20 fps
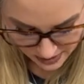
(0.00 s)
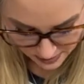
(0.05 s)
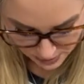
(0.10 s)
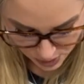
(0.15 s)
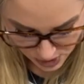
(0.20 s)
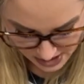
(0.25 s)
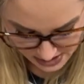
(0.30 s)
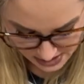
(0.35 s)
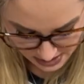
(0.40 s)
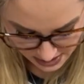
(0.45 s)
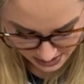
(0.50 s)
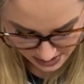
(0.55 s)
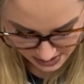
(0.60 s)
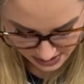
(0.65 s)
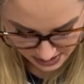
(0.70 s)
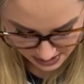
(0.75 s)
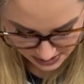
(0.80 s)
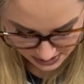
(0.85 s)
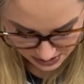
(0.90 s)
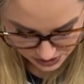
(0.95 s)
press it
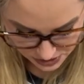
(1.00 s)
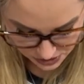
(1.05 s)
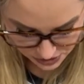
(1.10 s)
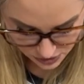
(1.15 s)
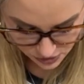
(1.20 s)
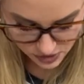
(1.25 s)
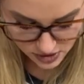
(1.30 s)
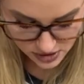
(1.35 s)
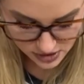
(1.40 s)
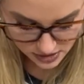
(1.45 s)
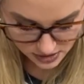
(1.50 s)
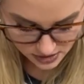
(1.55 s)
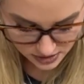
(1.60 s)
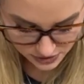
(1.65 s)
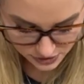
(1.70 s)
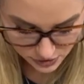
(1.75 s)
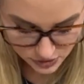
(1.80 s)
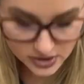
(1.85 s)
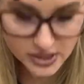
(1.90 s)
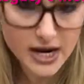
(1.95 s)
against your
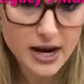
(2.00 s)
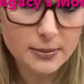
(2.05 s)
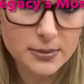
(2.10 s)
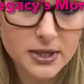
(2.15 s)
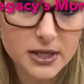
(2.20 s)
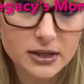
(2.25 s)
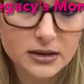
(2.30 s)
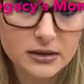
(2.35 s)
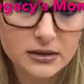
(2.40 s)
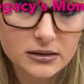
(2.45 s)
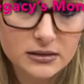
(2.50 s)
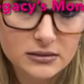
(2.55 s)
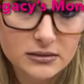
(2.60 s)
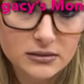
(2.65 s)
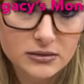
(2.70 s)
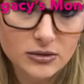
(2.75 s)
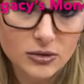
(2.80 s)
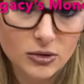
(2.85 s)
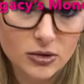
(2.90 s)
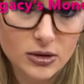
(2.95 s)
napkin
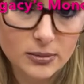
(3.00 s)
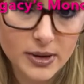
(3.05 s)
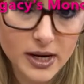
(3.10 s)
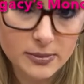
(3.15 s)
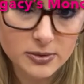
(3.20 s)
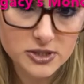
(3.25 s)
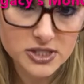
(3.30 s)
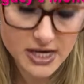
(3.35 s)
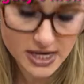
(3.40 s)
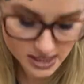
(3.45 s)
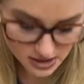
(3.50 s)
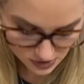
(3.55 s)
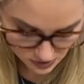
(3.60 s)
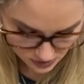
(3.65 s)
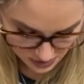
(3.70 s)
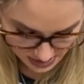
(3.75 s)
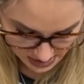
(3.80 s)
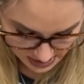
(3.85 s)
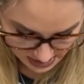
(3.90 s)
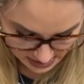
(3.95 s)
or paper towel,